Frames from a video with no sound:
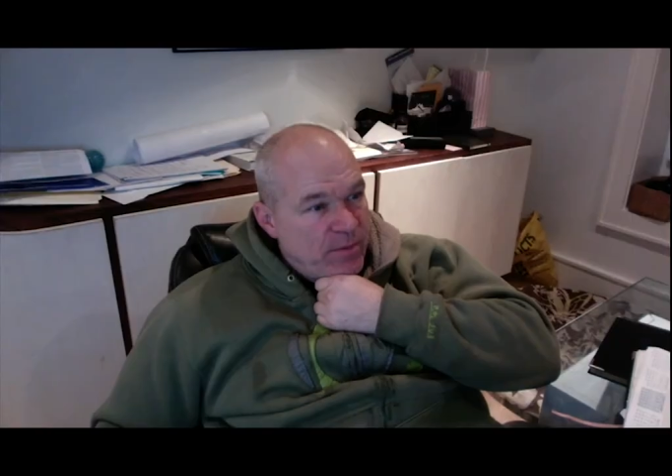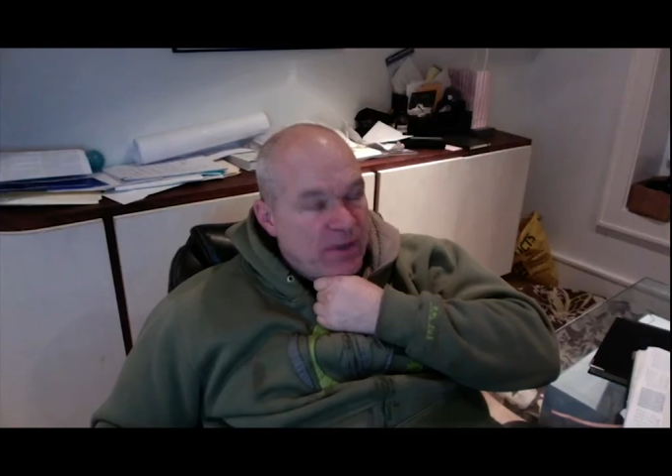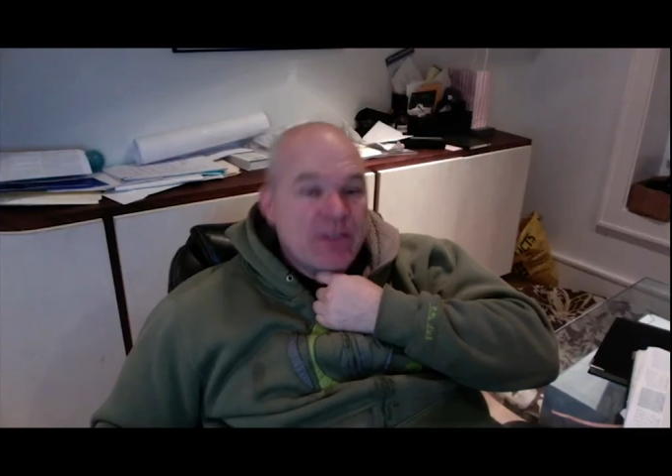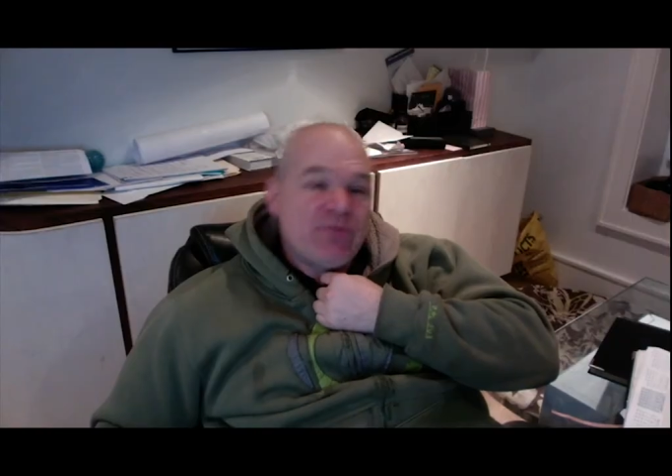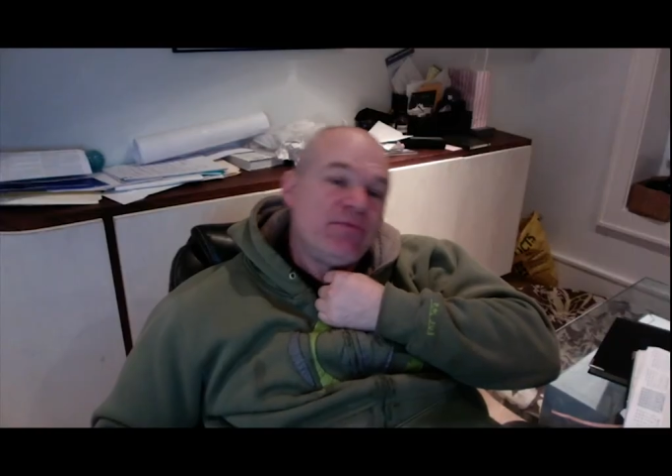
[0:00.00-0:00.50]

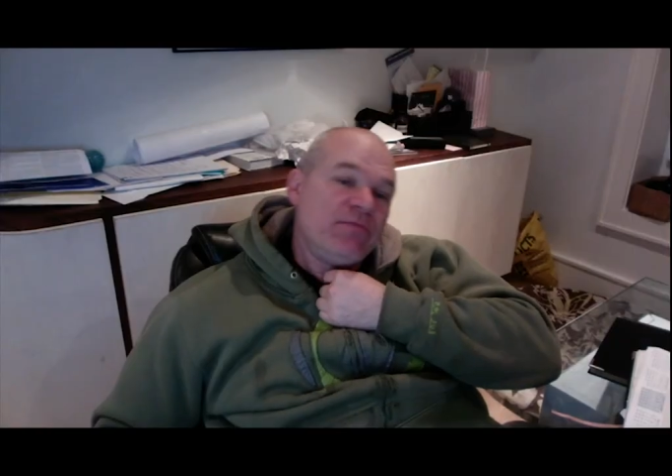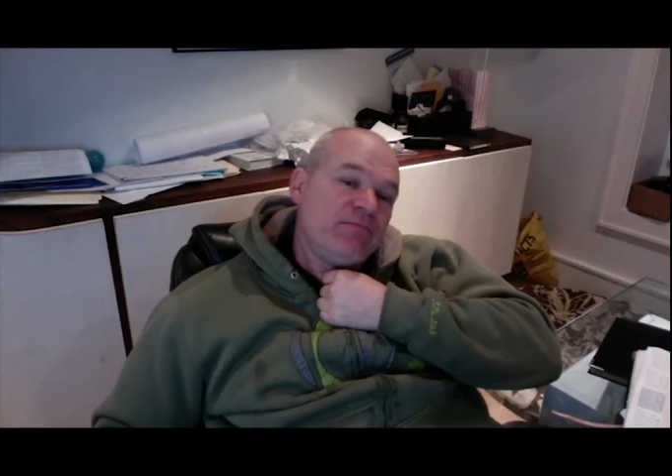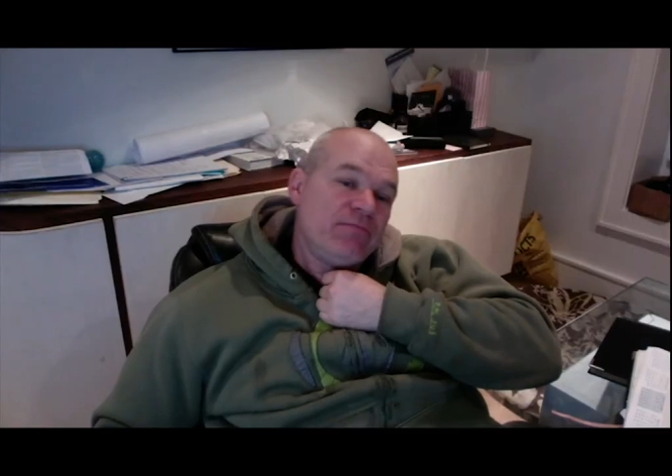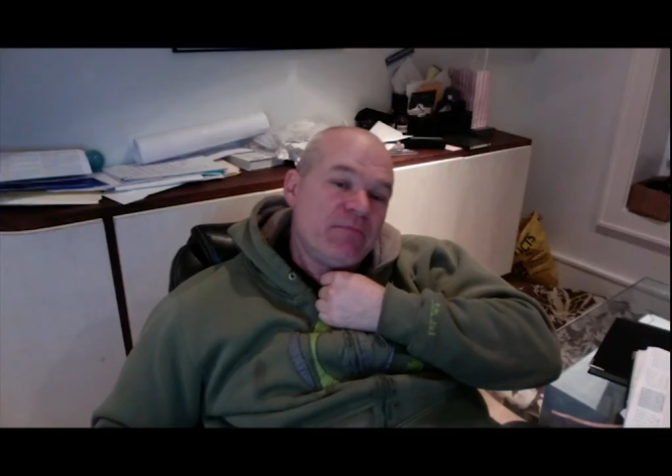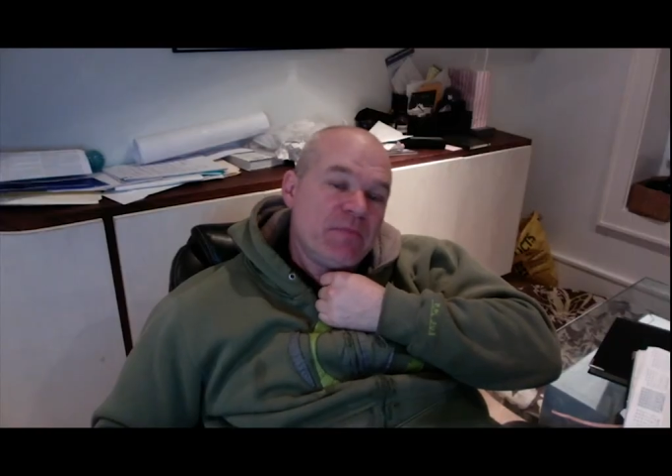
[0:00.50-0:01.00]
have
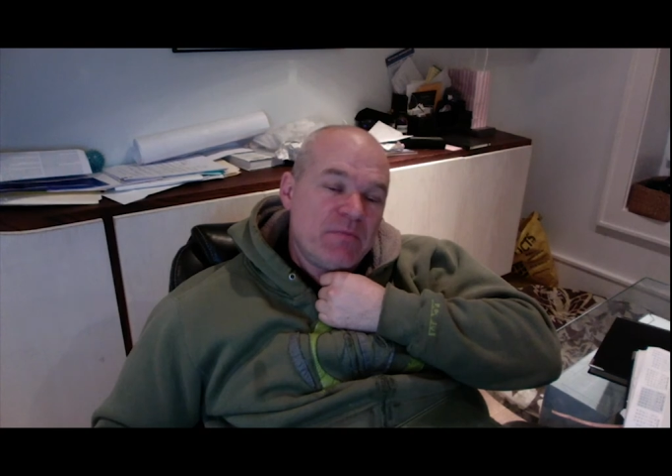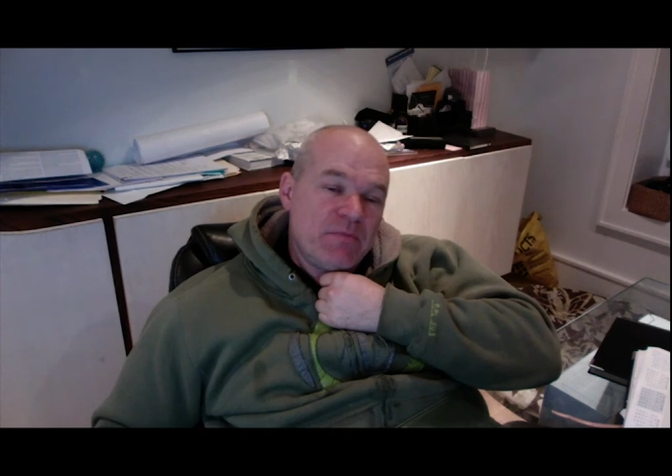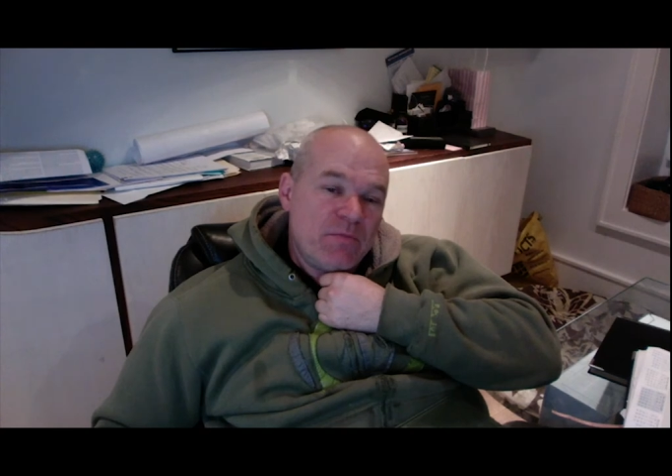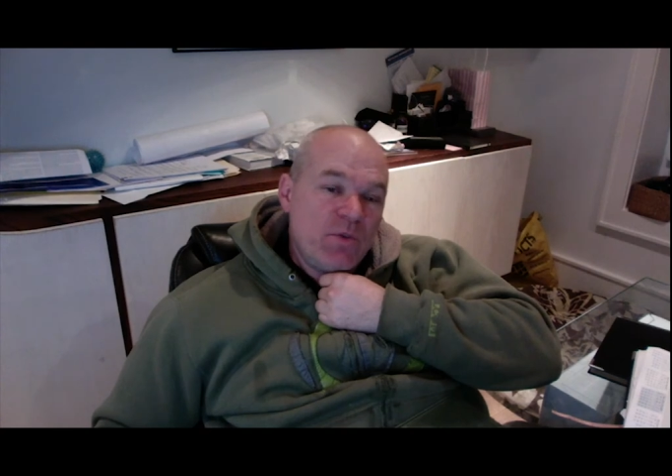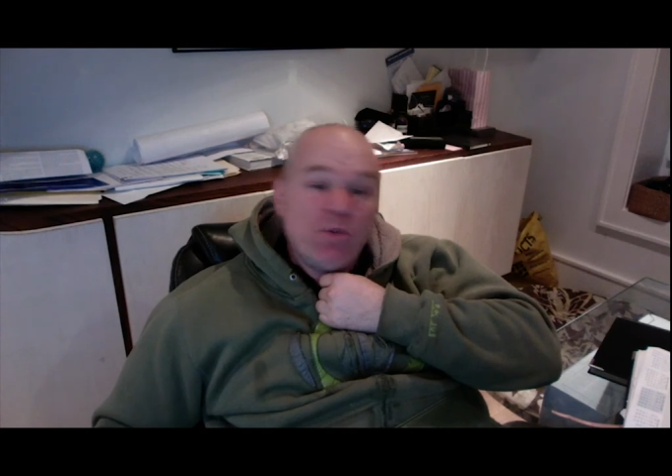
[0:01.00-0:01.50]

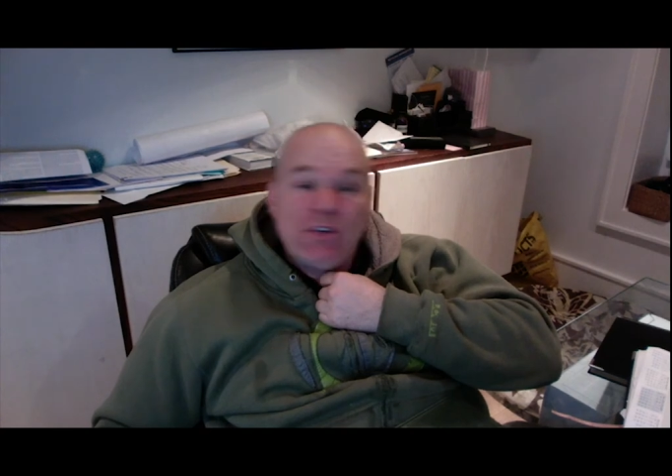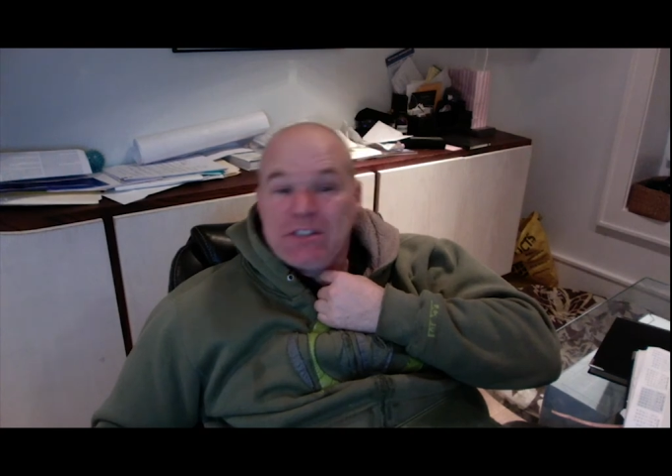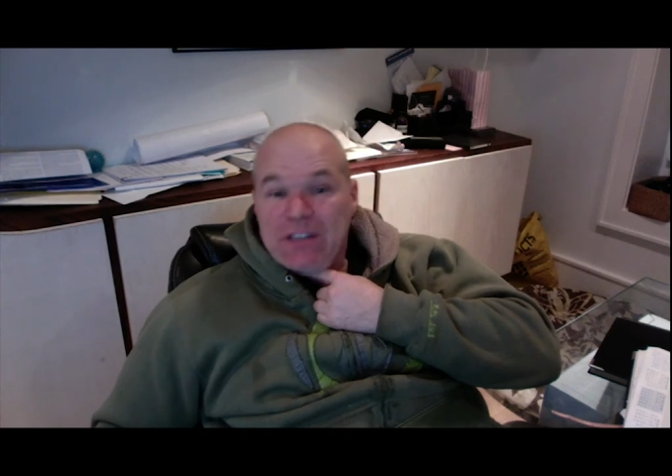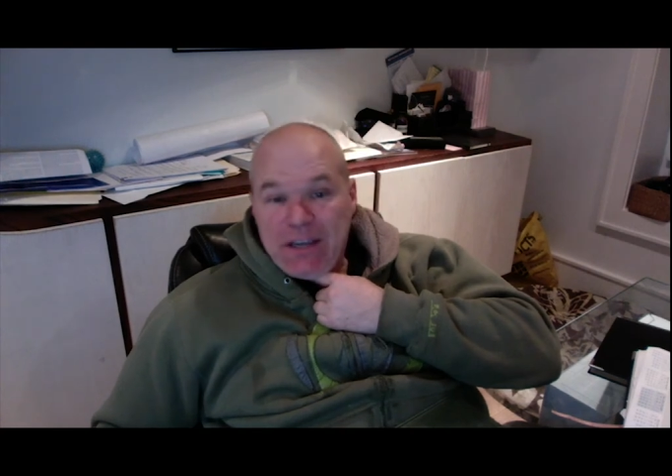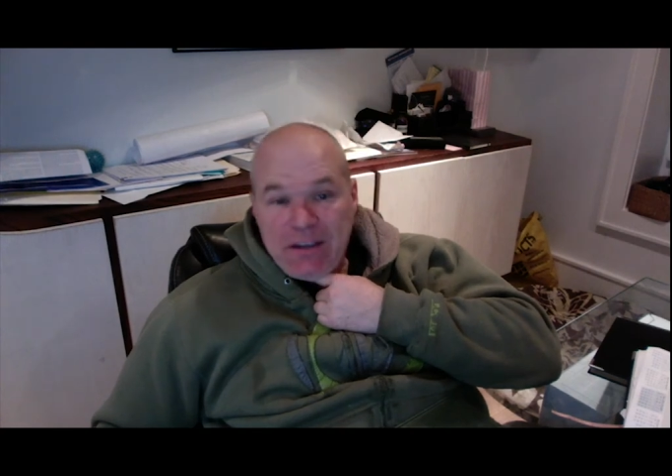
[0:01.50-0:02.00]
no
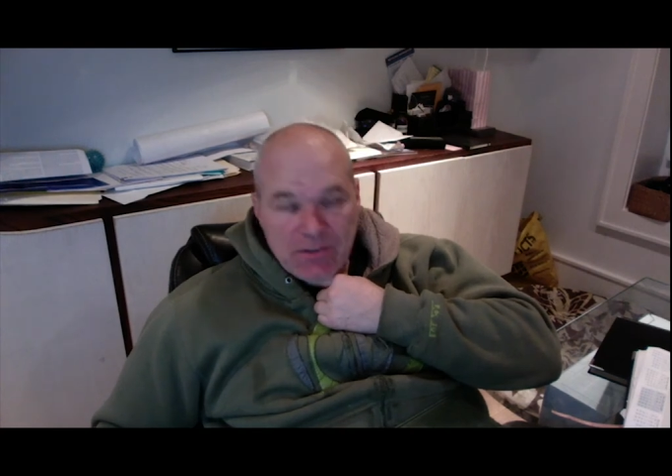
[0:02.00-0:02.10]
desire